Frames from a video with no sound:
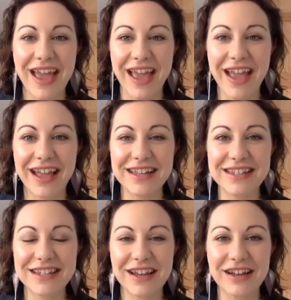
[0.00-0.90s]

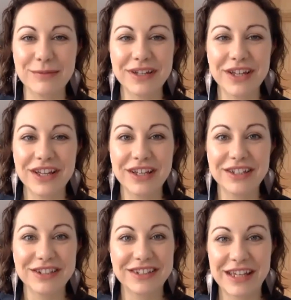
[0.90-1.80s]
and
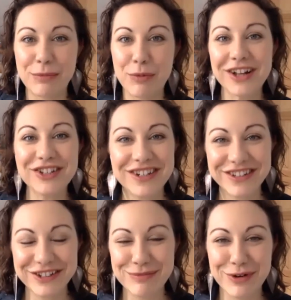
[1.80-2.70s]
keep watching
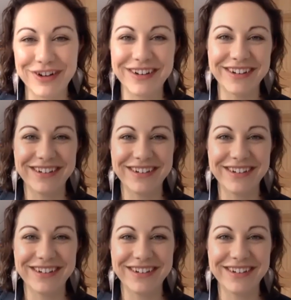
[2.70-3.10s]
to learn more.